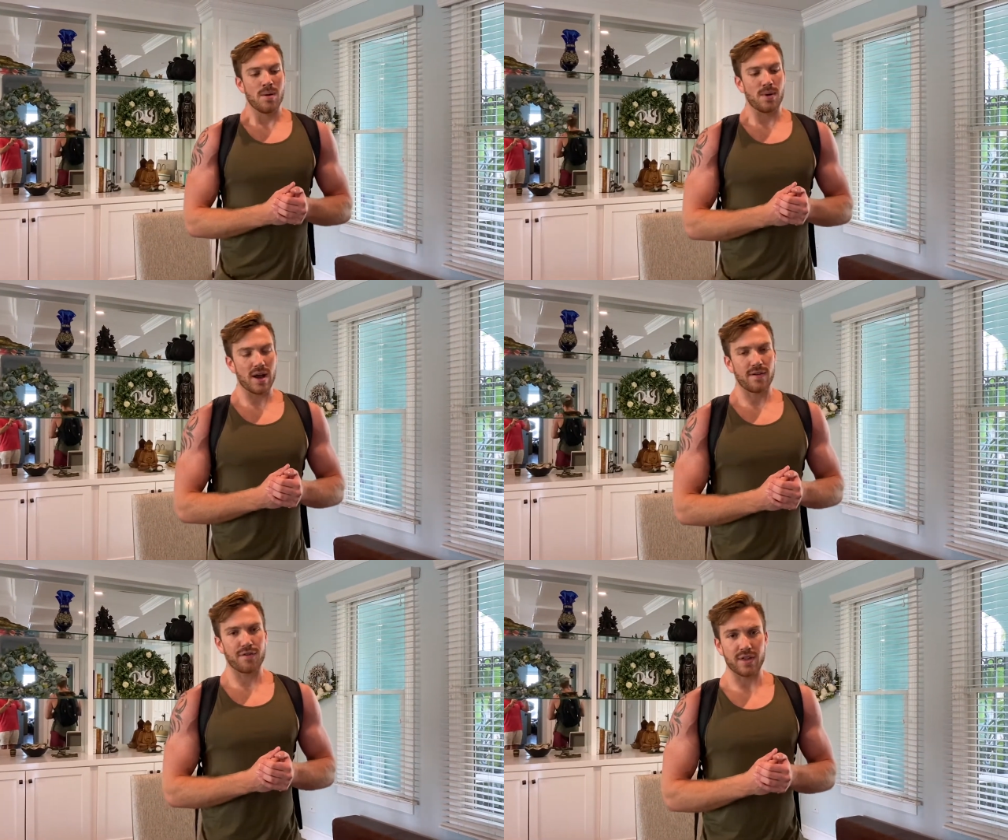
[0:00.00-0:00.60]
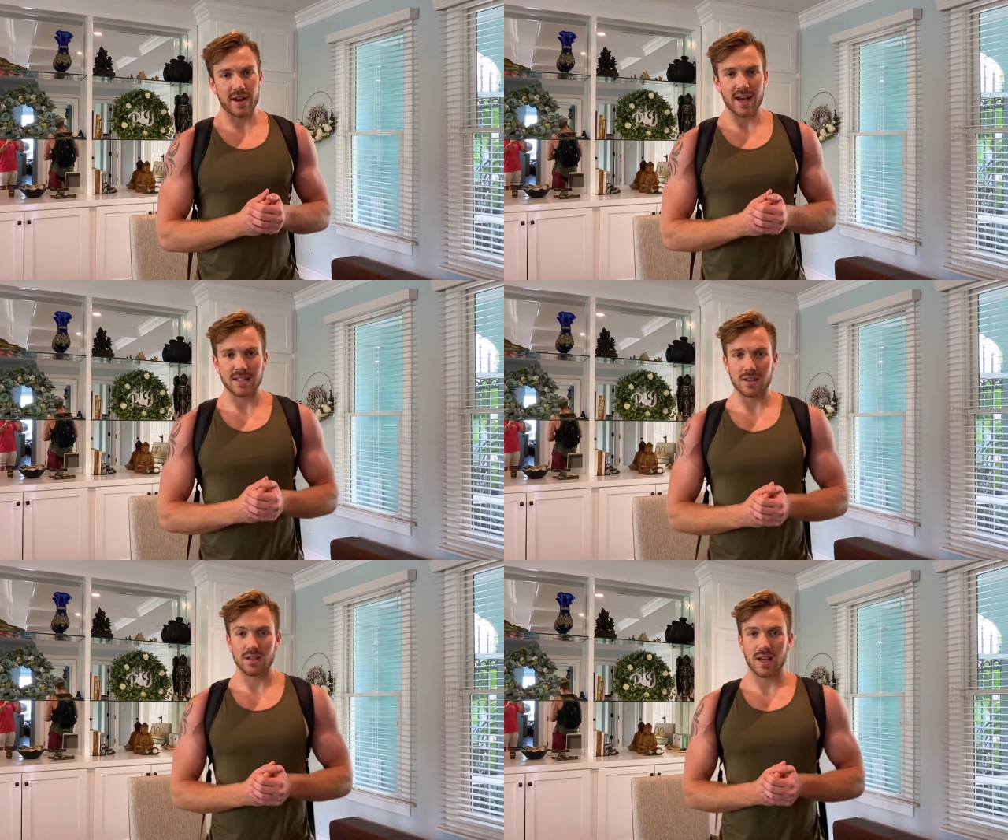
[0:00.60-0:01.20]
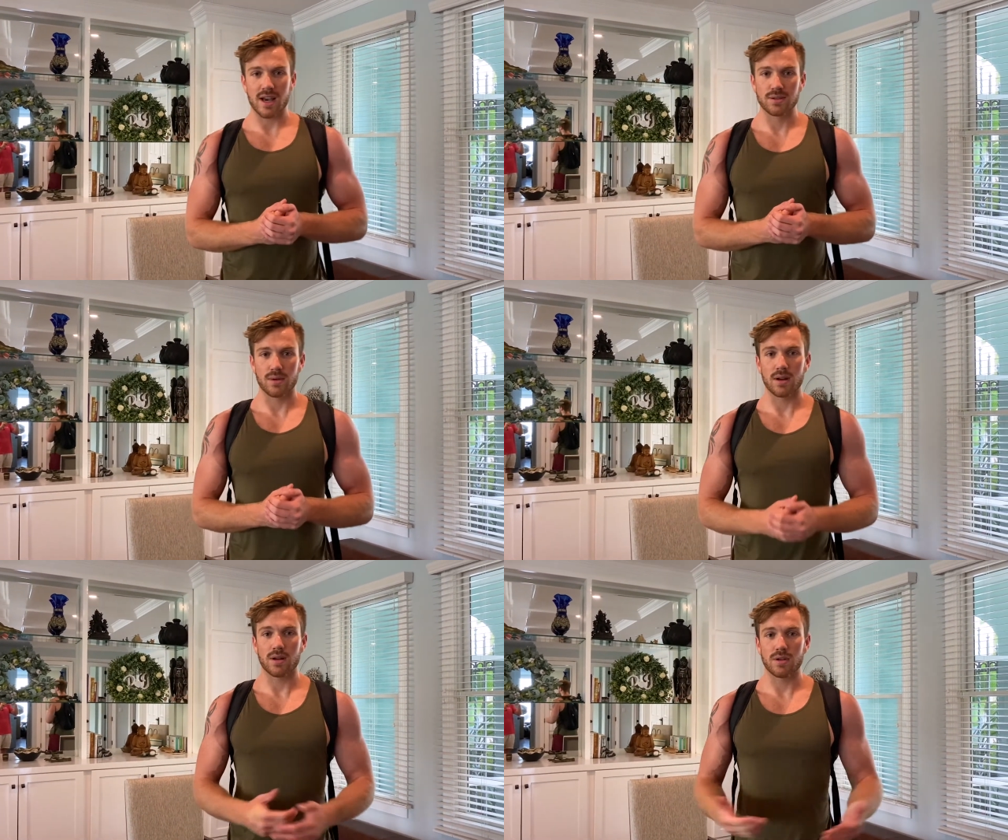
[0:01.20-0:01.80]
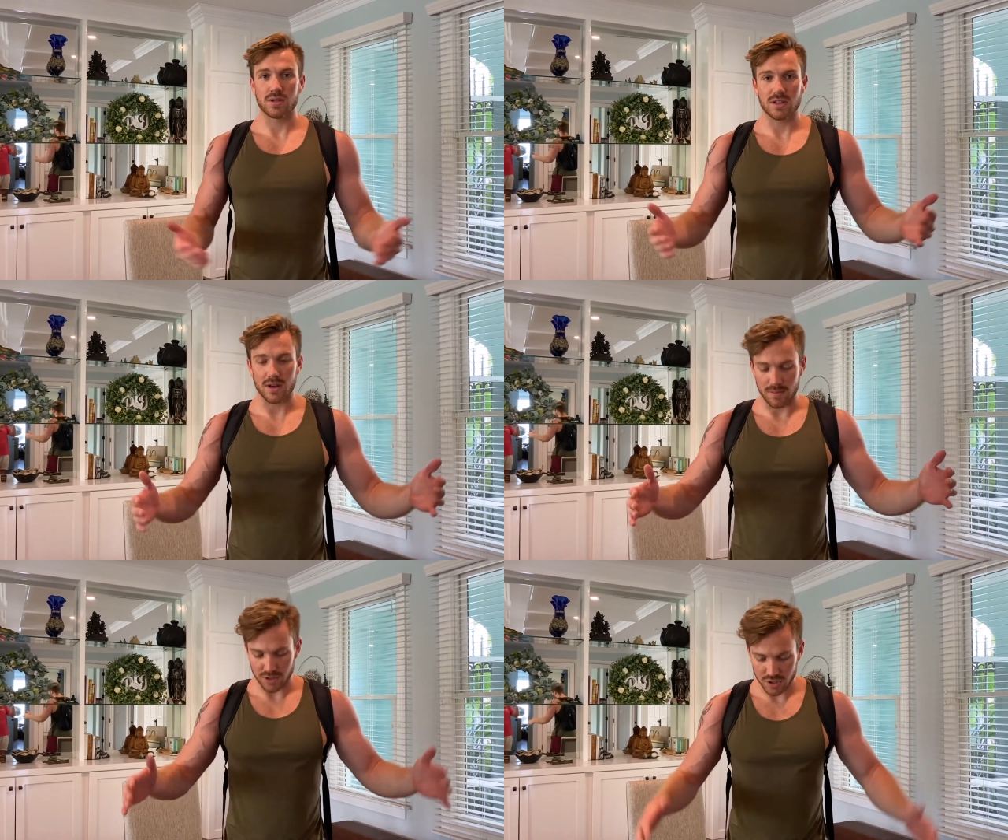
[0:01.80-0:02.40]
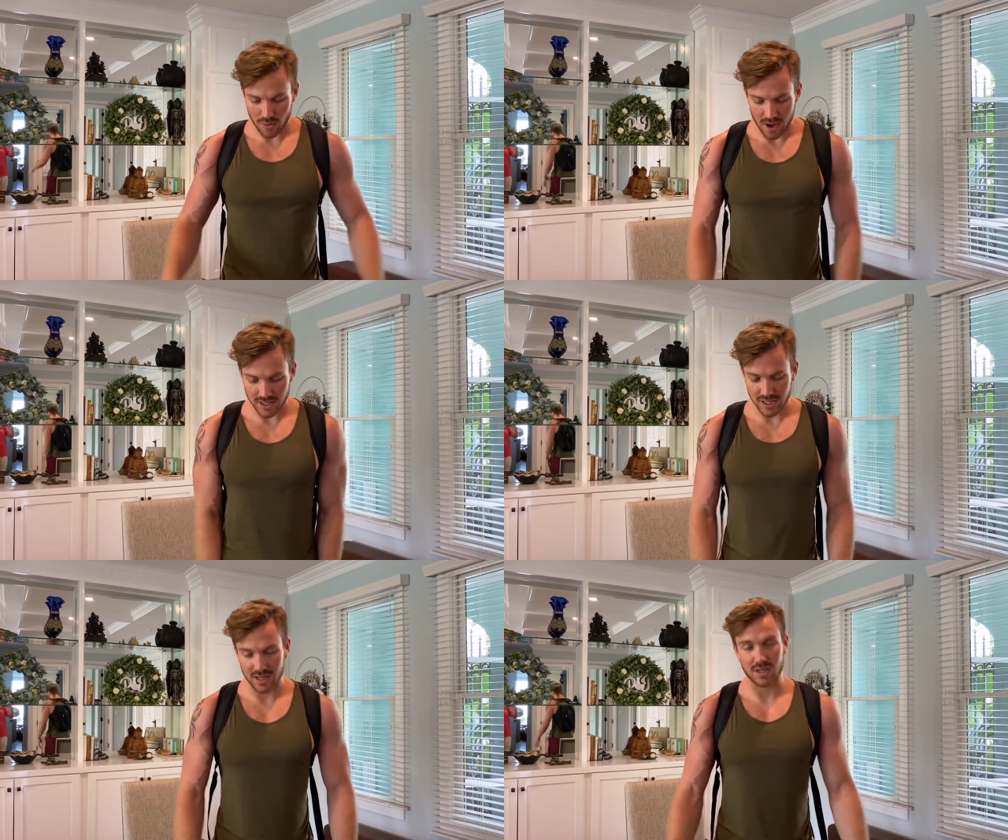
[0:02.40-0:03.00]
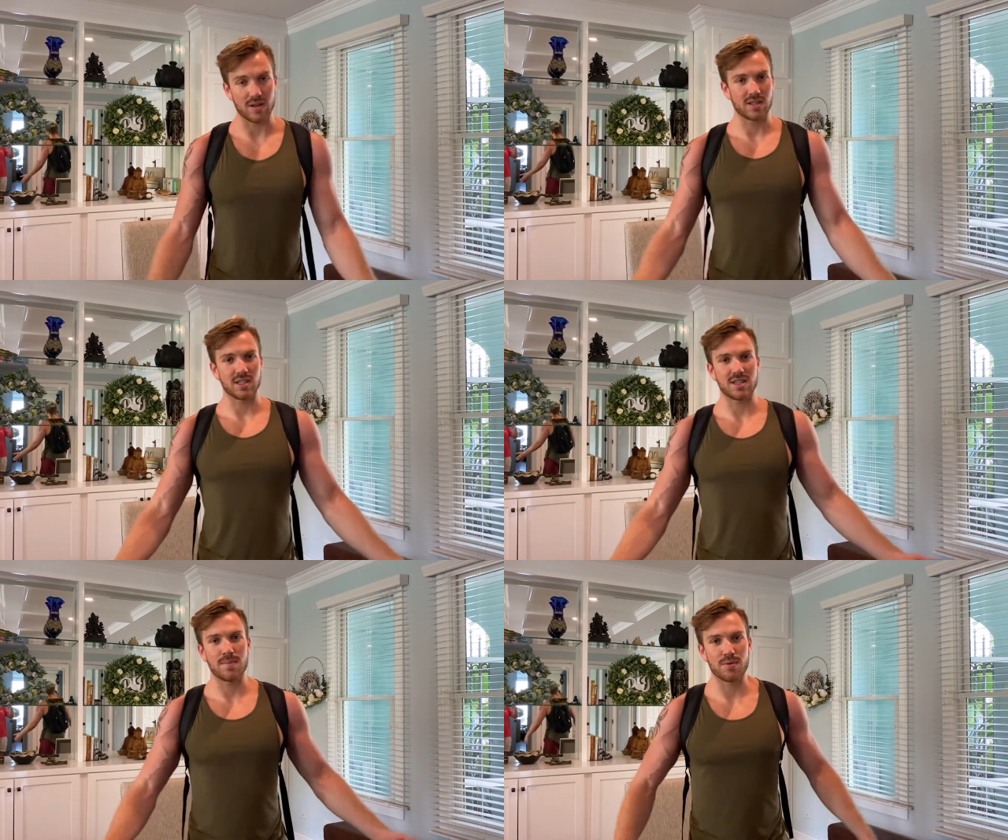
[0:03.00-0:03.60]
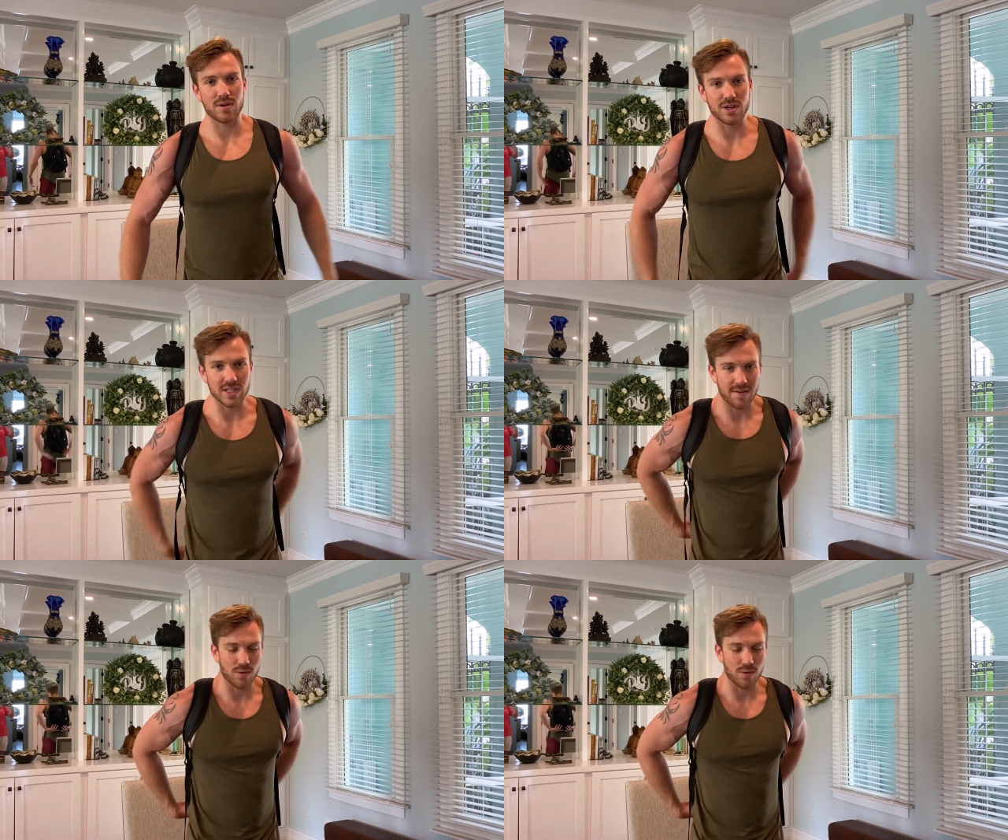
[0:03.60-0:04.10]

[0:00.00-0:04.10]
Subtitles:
But for the next exercise, we're gonna do some squats. So this is simple, you just have the